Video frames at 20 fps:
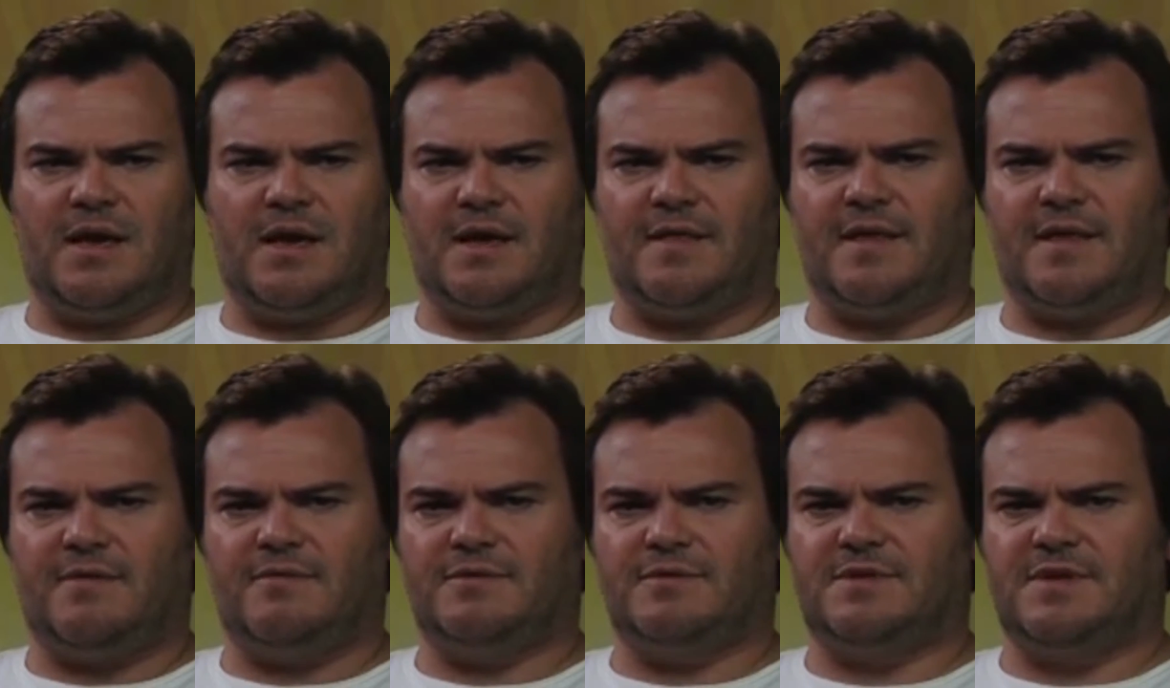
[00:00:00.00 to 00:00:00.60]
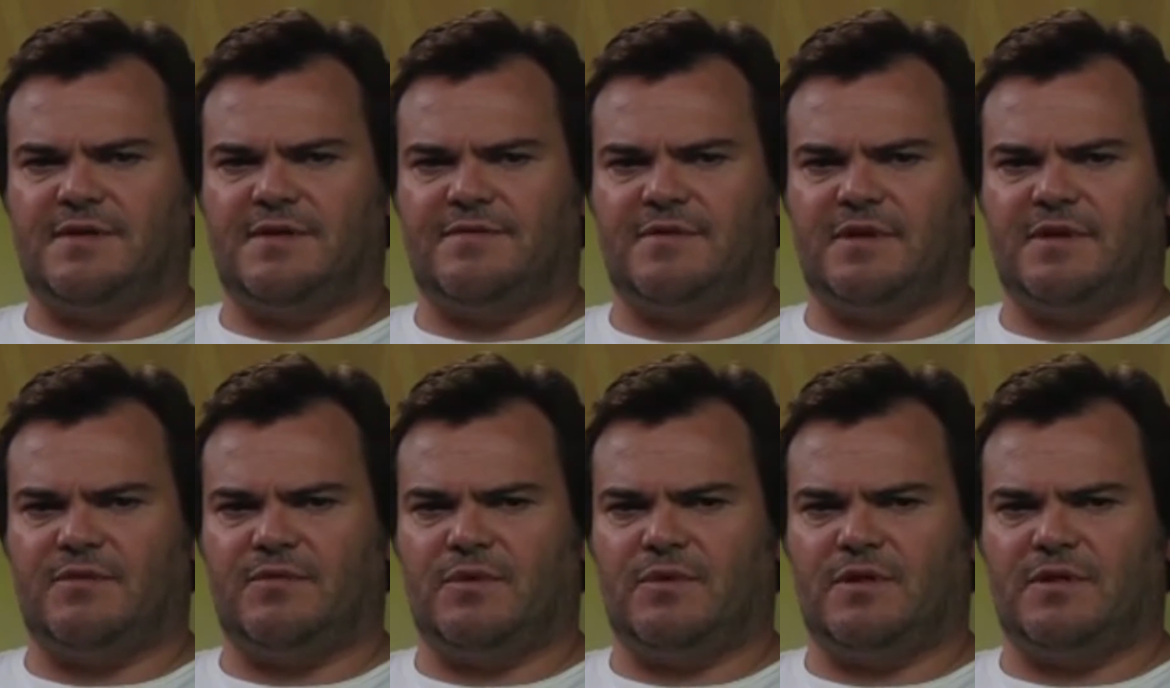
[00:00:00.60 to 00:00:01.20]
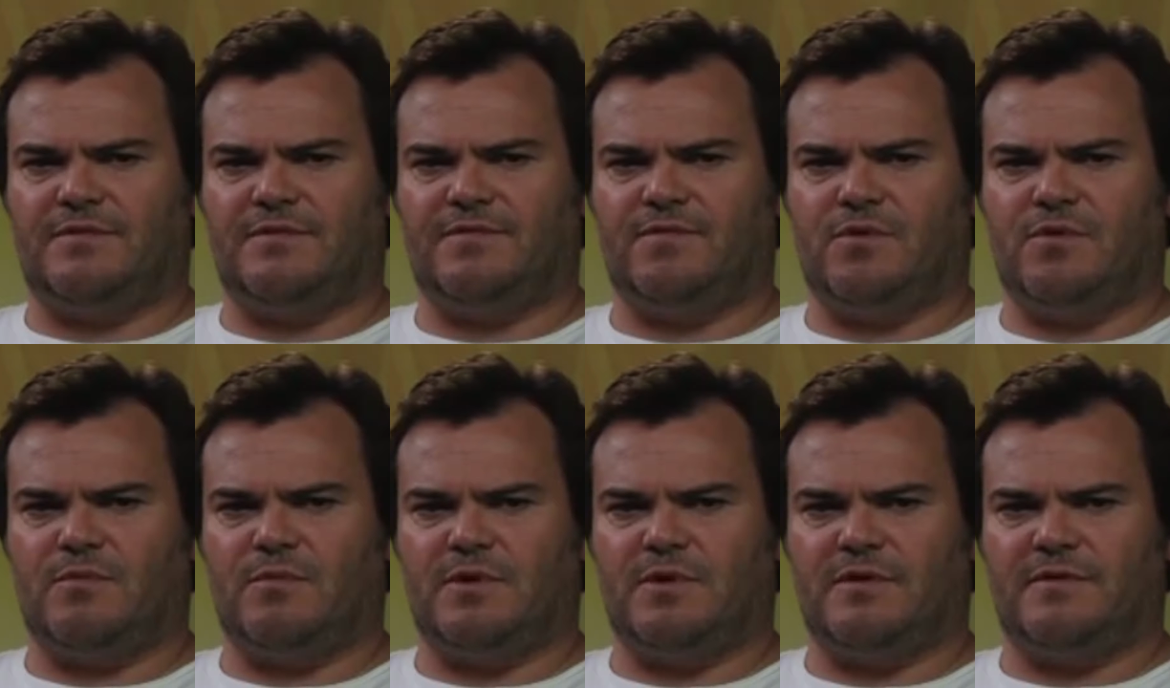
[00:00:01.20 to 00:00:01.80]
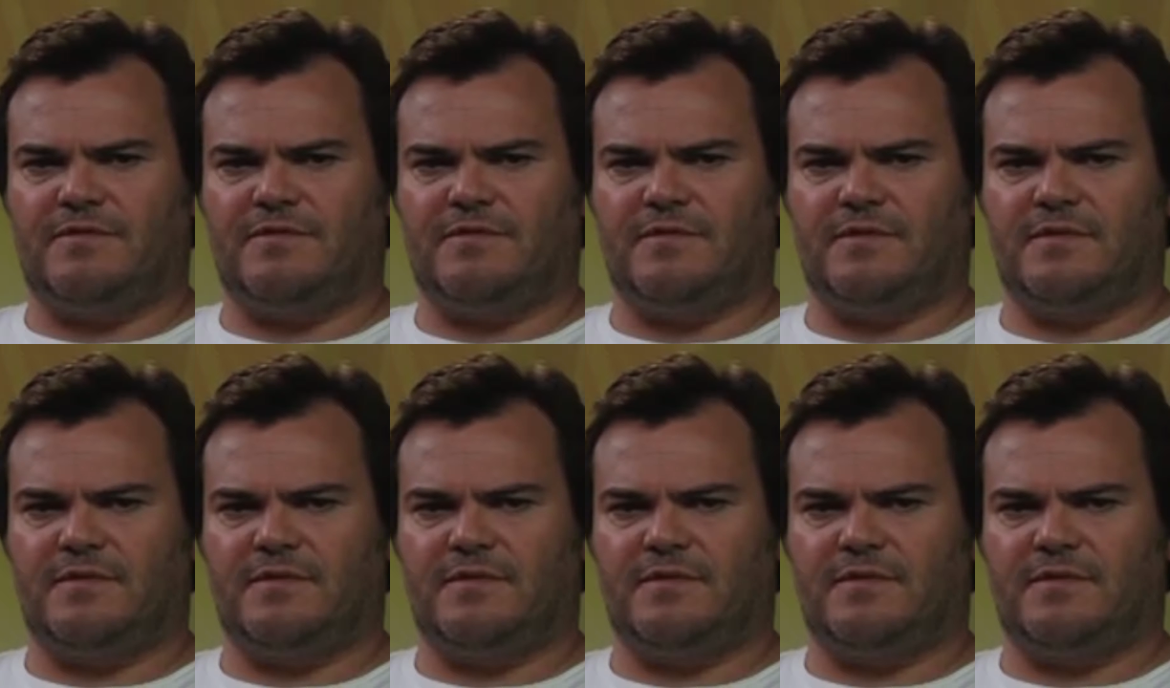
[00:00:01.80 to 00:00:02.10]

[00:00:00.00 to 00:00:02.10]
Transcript: Yeah, that was definitely one of the formative